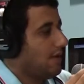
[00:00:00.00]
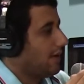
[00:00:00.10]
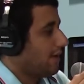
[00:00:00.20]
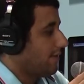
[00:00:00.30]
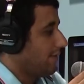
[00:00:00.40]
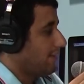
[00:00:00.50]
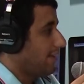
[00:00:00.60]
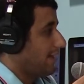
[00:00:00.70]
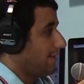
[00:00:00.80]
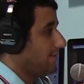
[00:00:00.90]
other than
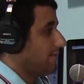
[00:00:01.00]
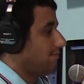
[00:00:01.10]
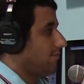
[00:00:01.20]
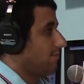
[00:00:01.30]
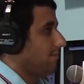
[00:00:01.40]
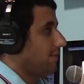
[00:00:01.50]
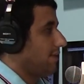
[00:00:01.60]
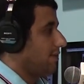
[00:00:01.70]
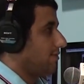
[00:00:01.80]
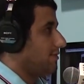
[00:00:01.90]
that,
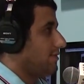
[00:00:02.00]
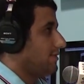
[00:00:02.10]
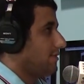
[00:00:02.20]
you're